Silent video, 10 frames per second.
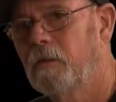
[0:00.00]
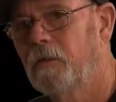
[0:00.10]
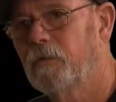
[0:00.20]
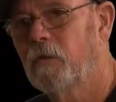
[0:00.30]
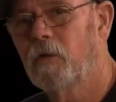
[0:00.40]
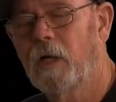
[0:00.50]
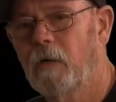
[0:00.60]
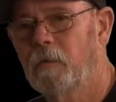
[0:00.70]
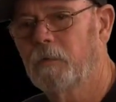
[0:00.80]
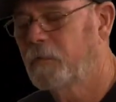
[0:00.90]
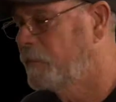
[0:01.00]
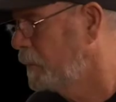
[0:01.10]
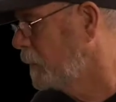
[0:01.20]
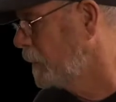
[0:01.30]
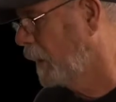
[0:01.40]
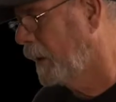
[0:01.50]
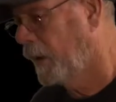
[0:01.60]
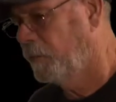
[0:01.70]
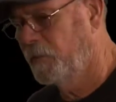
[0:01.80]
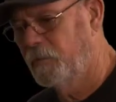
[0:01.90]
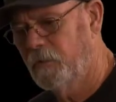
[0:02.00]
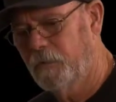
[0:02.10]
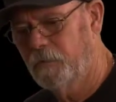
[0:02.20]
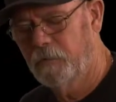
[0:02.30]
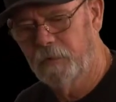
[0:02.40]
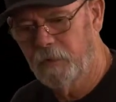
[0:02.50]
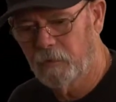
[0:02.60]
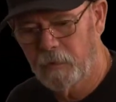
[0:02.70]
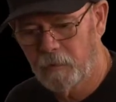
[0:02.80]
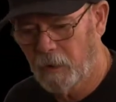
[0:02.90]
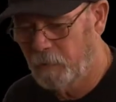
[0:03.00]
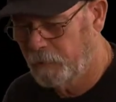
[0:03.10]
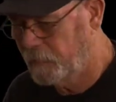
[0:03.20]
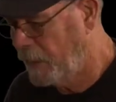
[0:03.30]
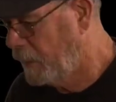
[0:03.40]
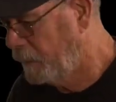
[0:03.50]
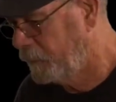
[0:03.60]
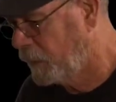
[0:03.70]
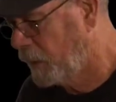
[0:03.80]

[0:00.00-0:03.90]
so I was just I was after